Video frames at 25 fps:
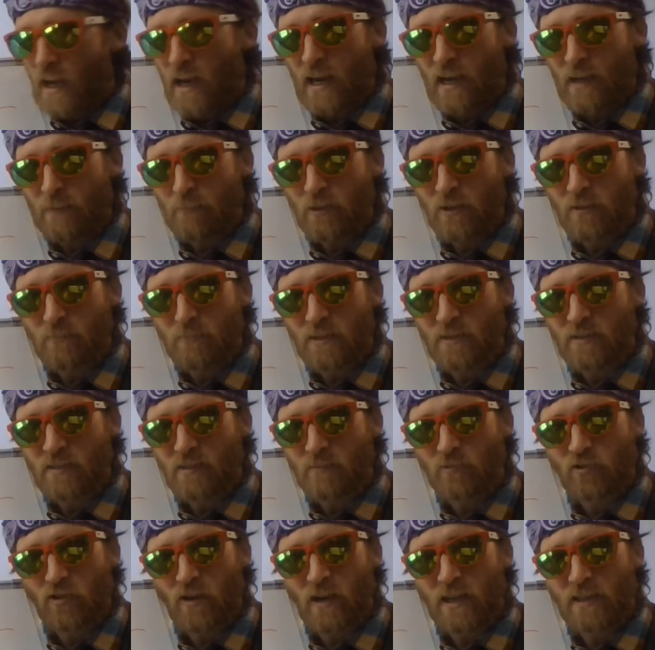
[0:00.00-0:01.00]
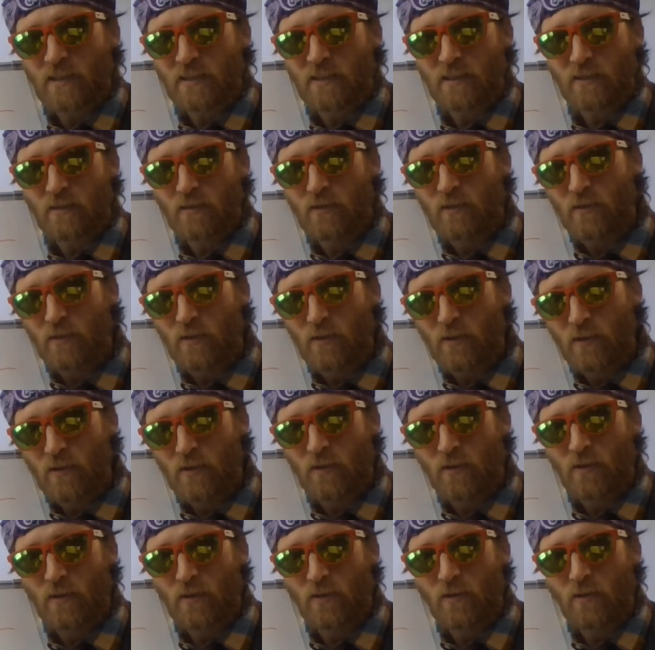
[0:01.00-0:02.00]
I'm going to be subtracting
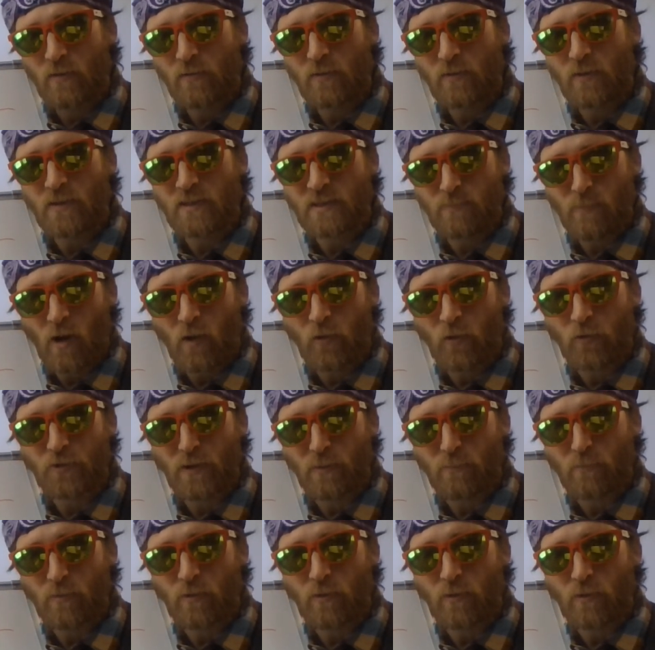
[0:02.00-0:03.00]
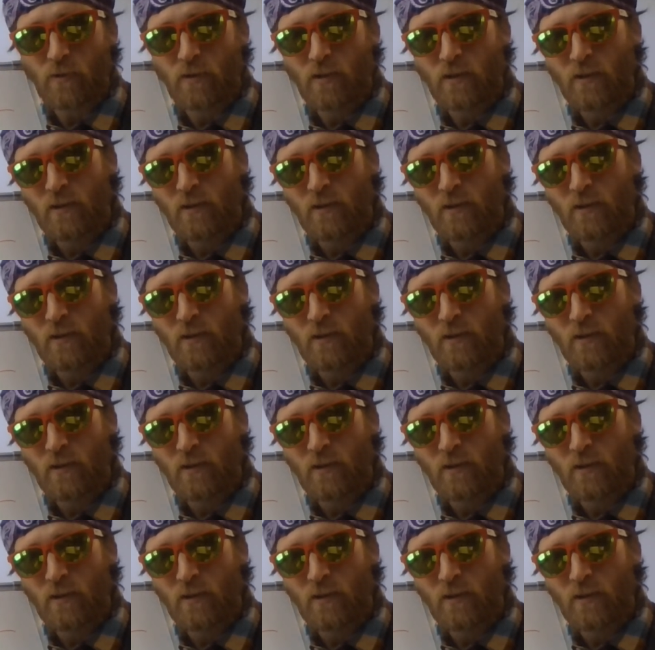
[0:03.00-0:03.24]
the smaller number